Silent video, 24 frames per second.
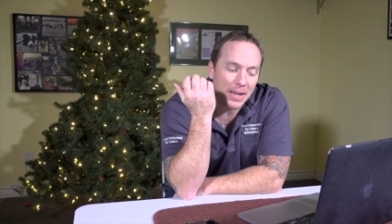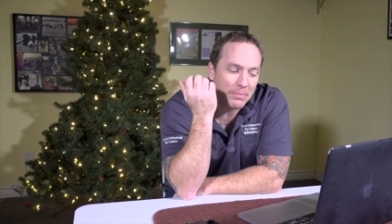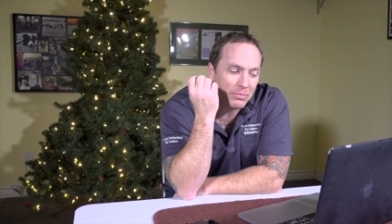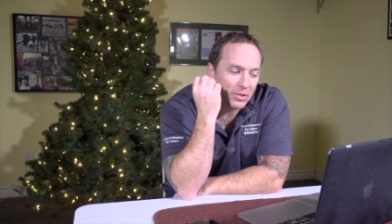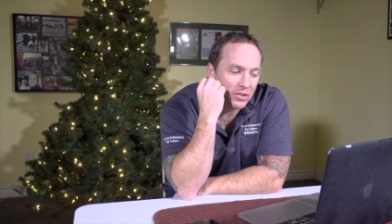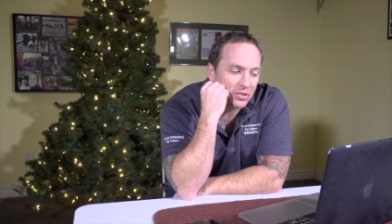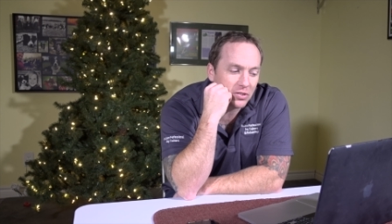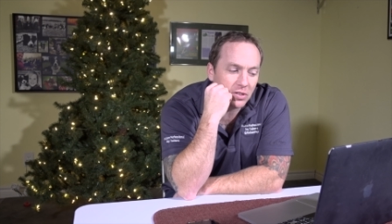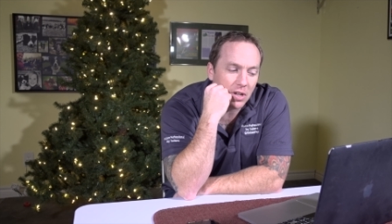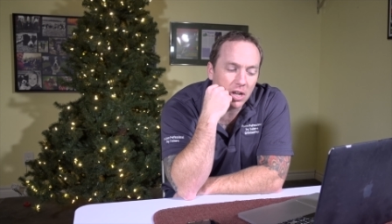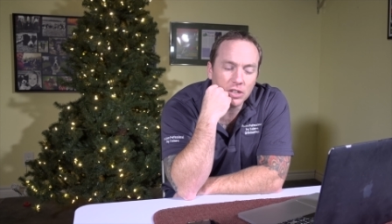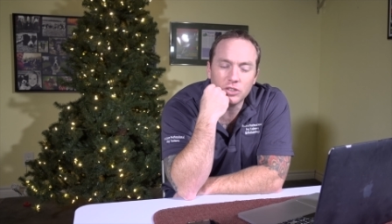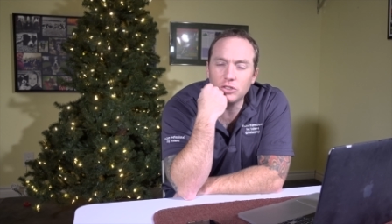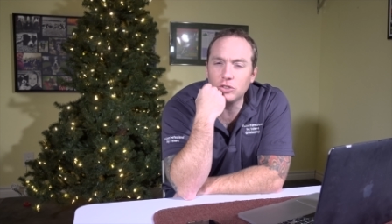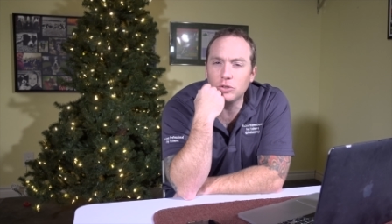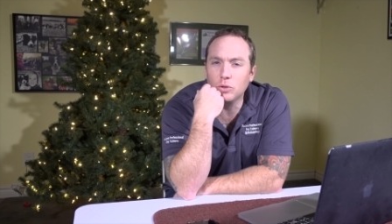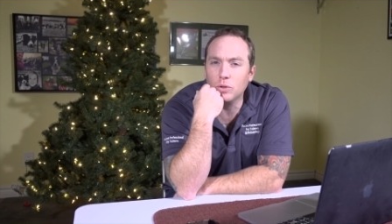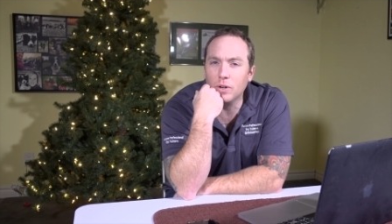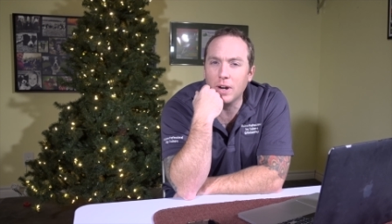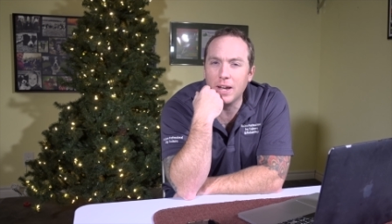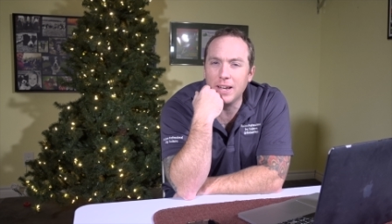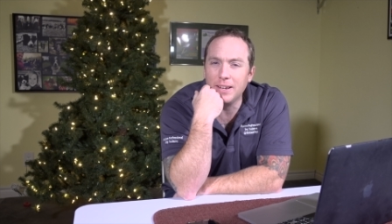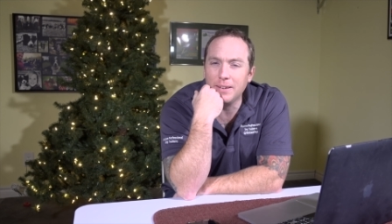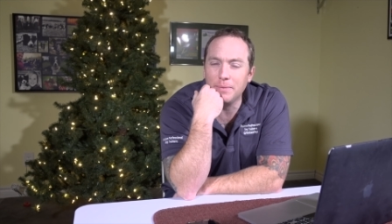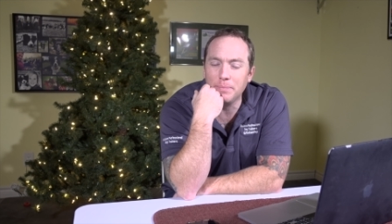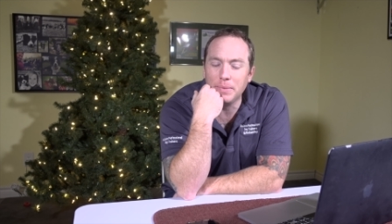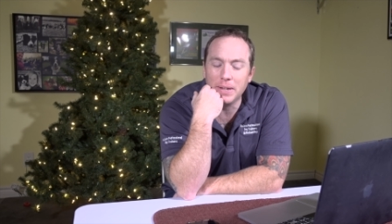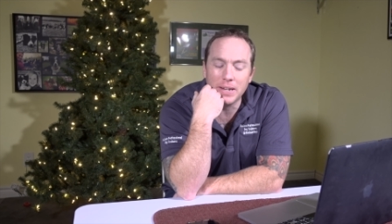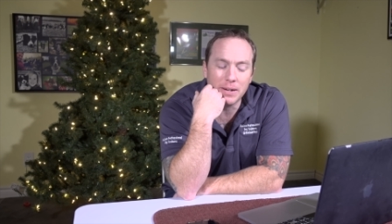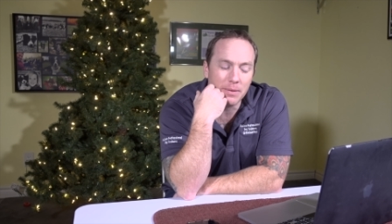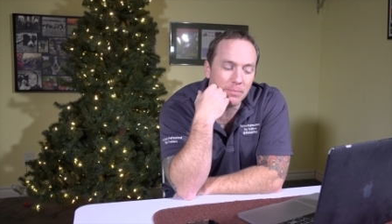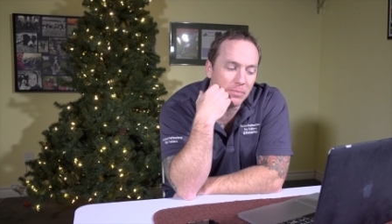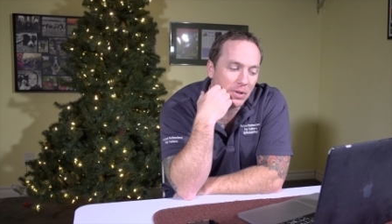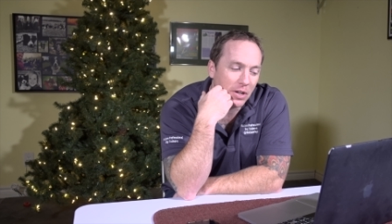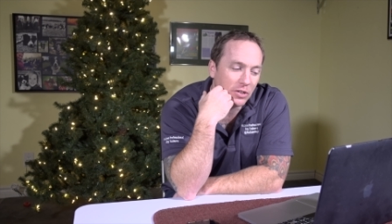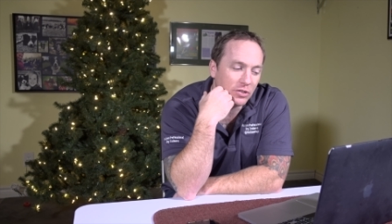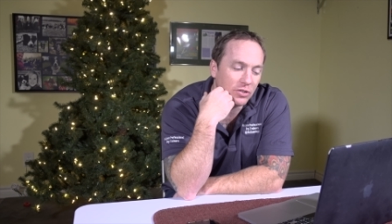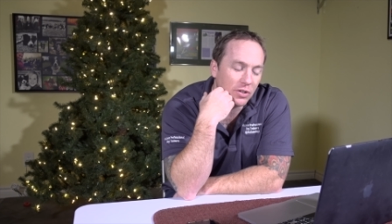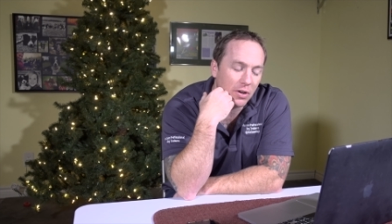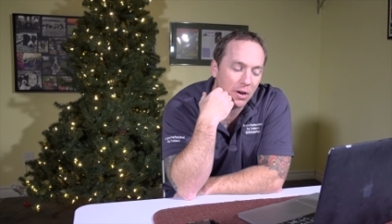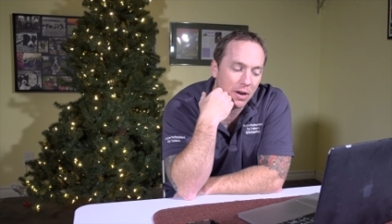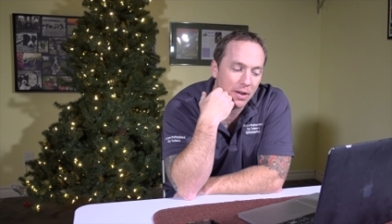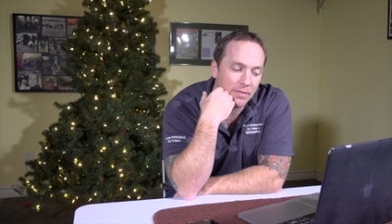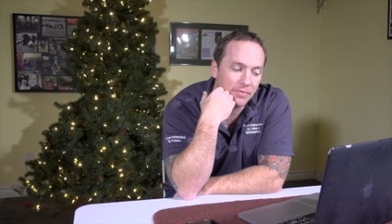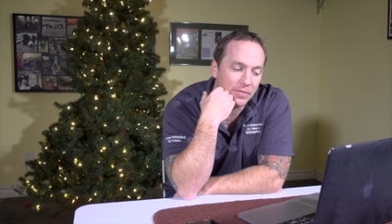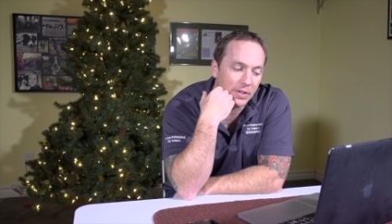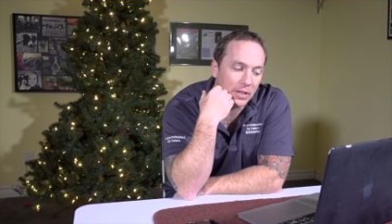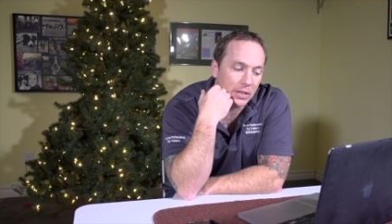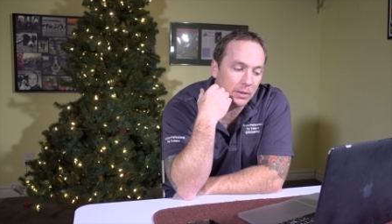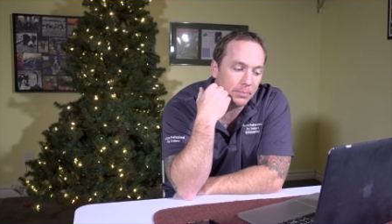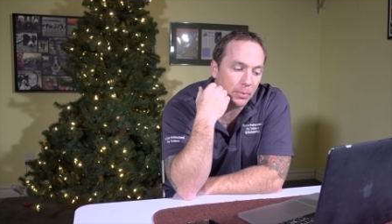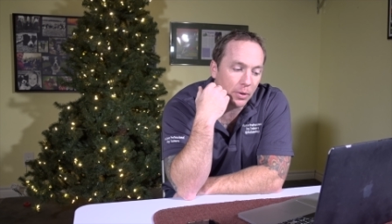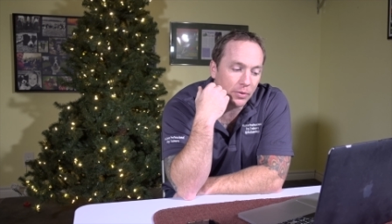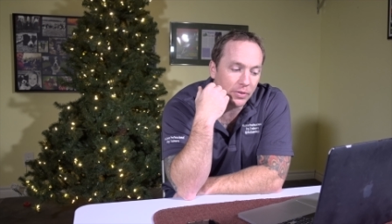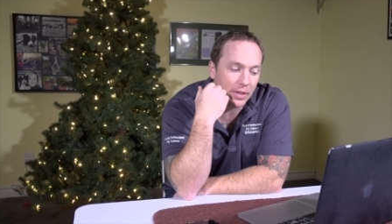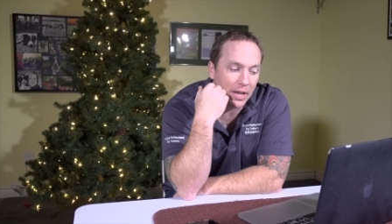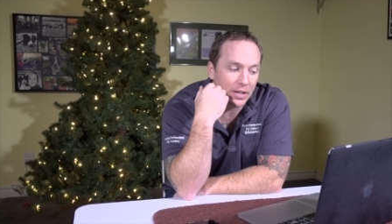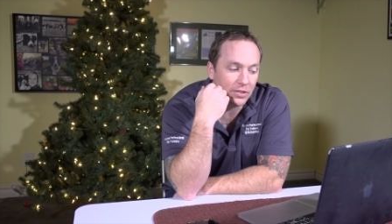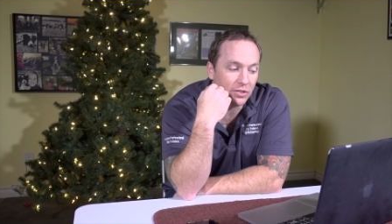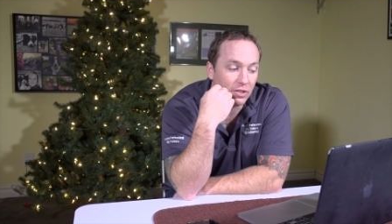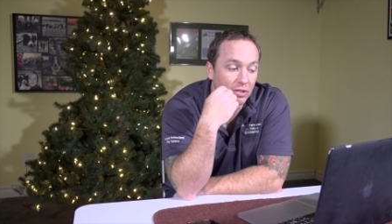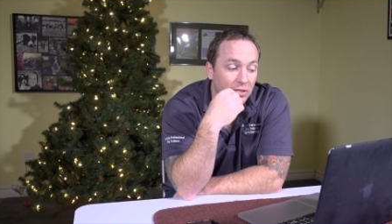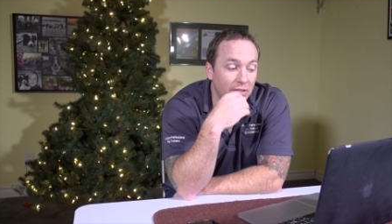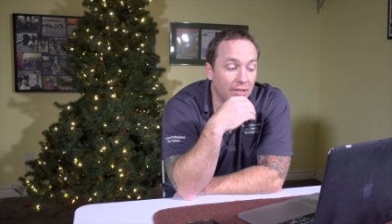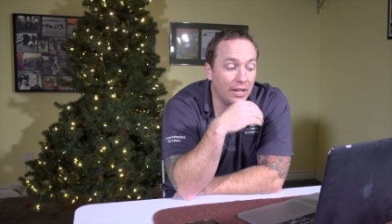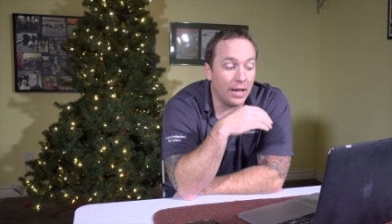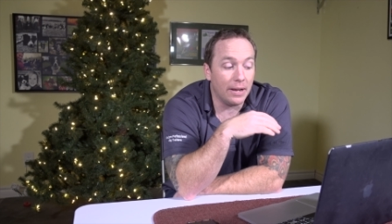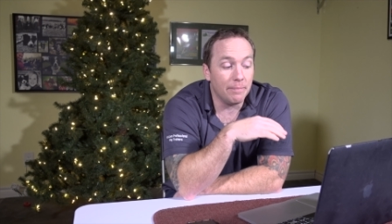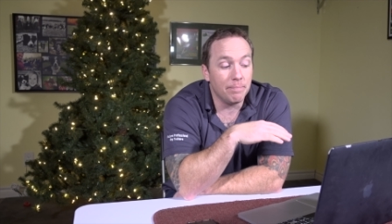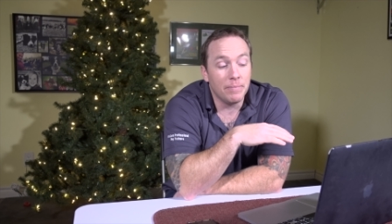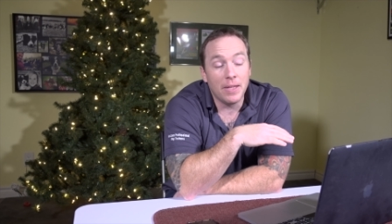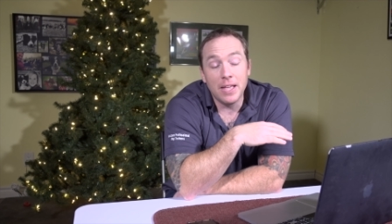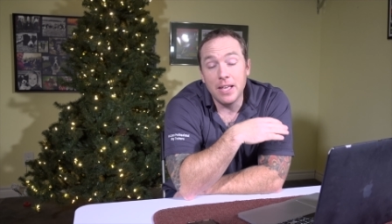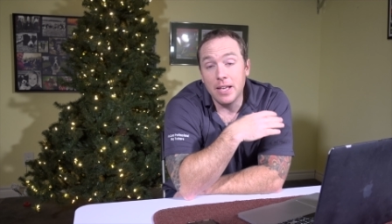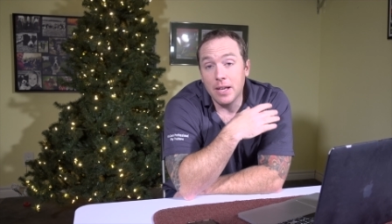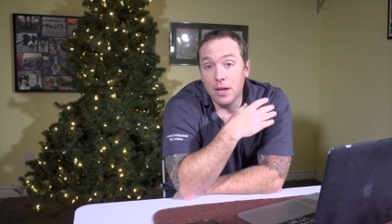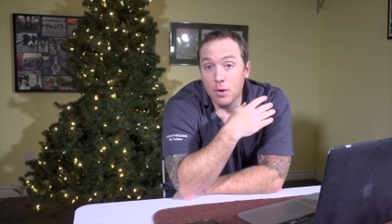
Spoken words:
I'm just not sure. I'm not sure how I feel about that just yet.